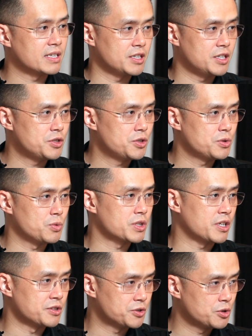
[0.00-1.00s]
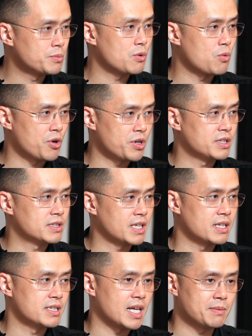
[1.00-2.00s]
that's issued were consumer warnings
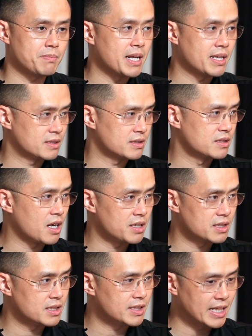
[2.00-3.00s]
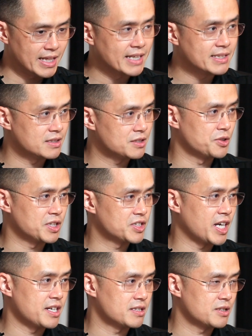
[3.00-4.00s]
saying that Binance is not licensed to
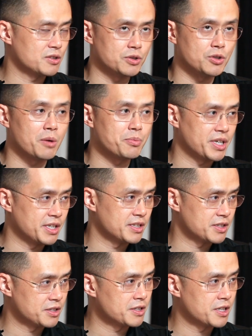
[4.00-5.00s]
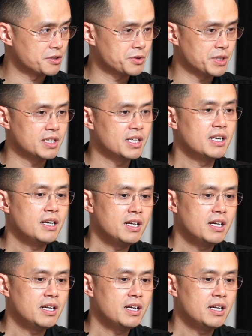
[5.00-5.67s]
exchange uh, to operate in a certain country.